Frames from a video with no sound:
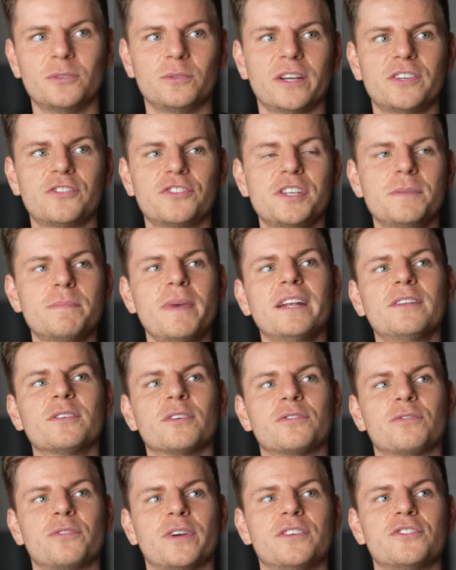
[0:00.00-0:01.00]
to actually make
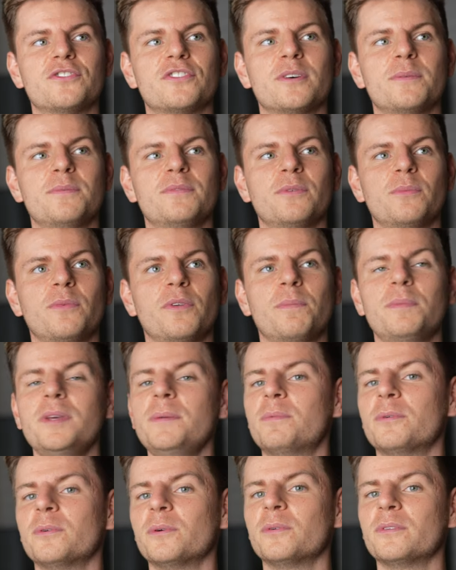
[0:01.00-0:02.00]
those friendships with
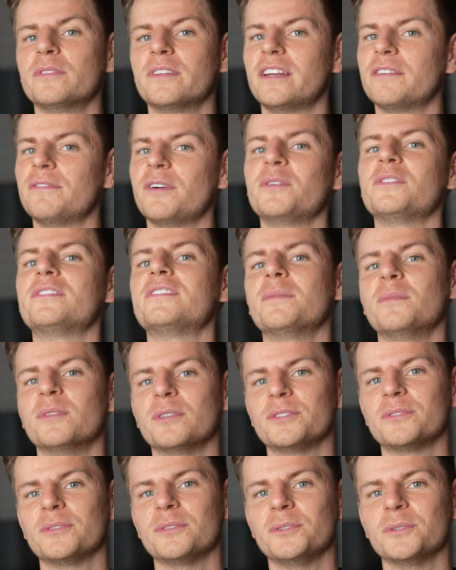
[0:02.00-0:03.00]
people that are very
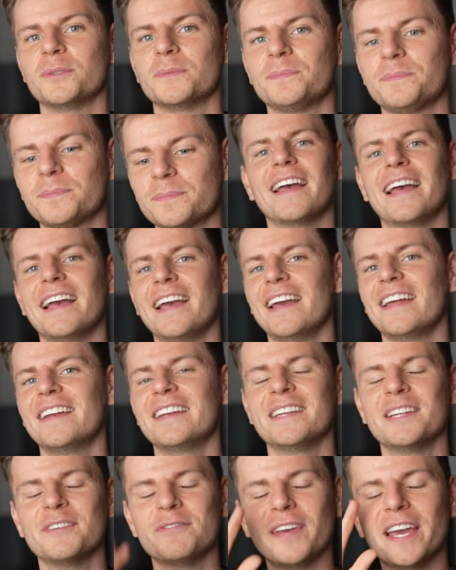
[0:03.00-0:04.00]
similar to you.
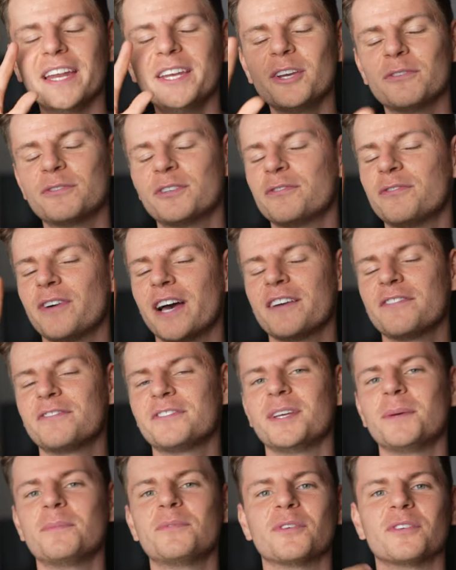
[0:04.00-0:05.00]
And if any of the five
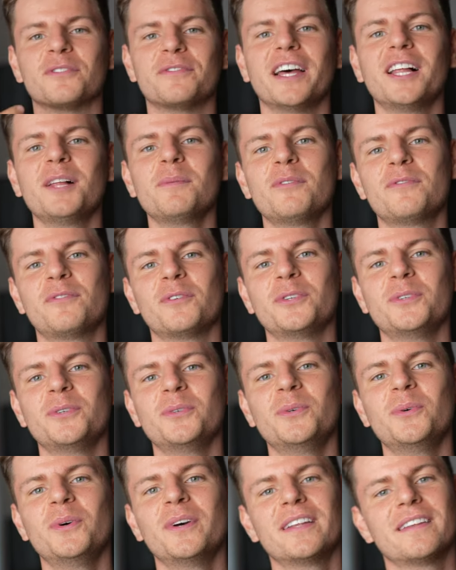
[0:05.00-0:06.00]
tips was valuable for
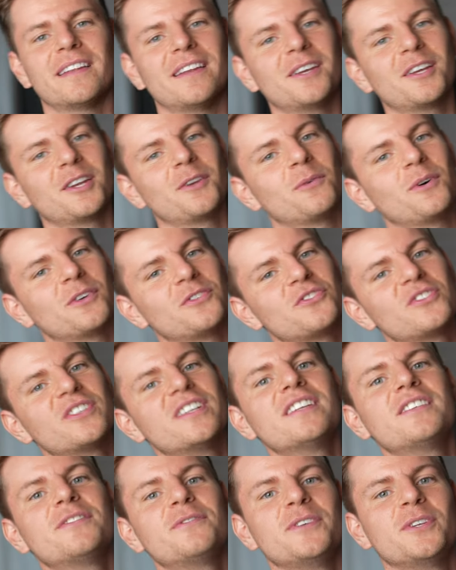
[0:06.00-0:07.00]
you, then you can watch
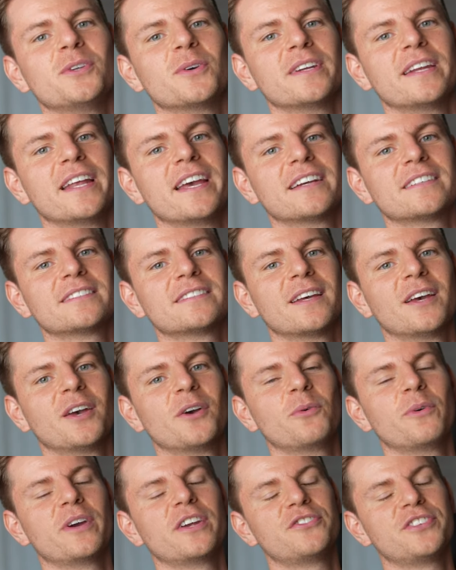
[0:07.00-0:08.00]
this video next
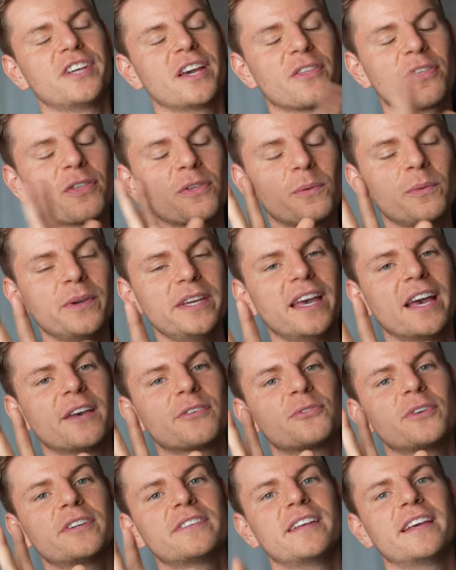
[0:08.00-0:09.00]
where I share three
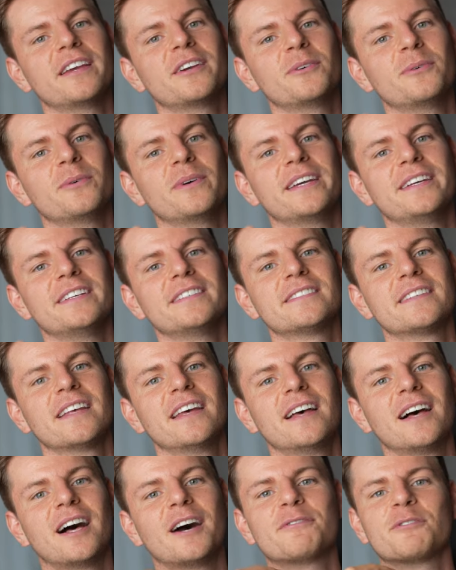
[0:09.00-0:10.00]
extra takeaways
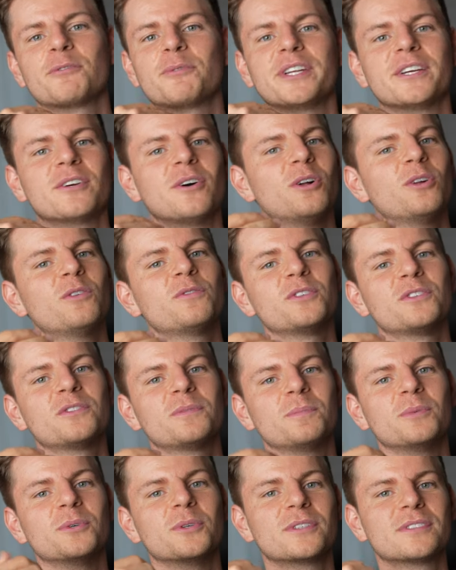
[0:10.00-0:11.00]
after reading all of those
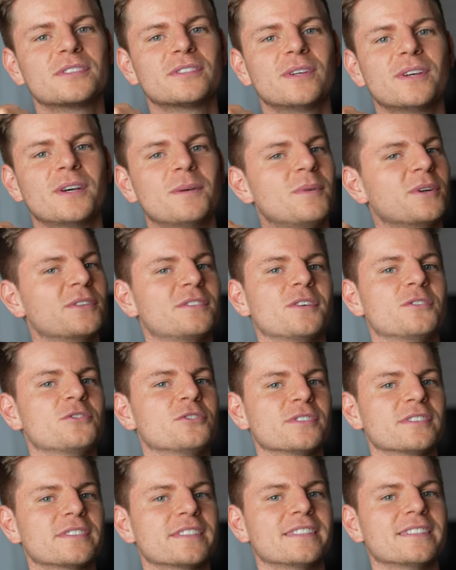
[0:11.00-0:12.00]
books about
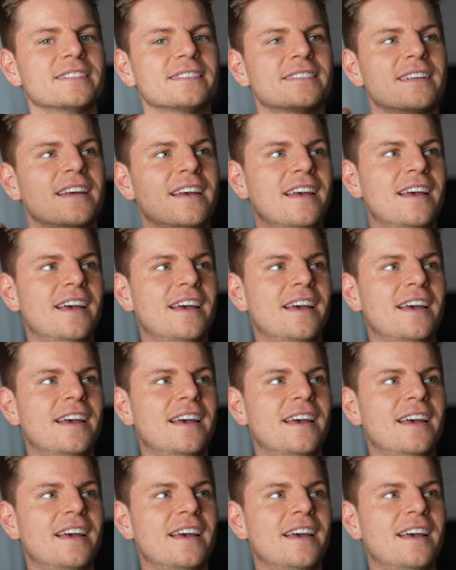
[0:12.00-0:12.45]
social skills.